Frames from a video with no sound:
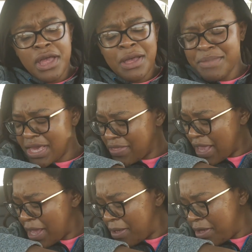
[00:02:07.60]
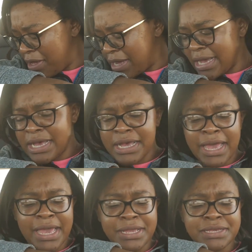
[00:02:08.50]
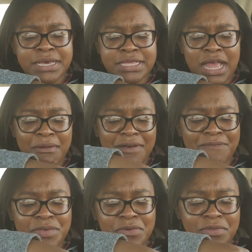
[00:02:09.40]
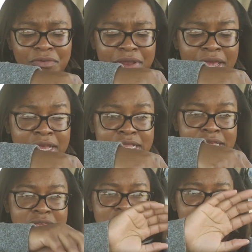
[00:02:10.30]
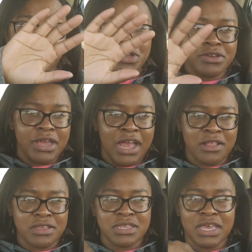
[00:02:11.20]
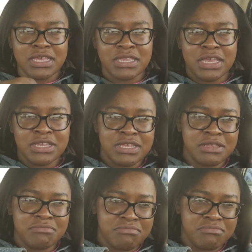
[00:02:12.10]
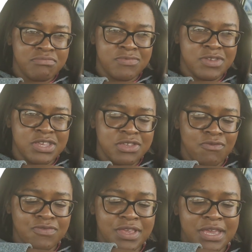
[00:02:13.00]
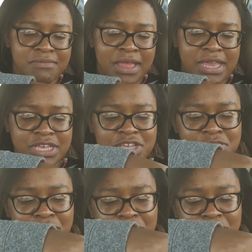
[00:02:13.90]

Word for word: I'm gonna get that uh, uh eight because I'm confused on that because it is a weird aftertaste that just don't seem like it should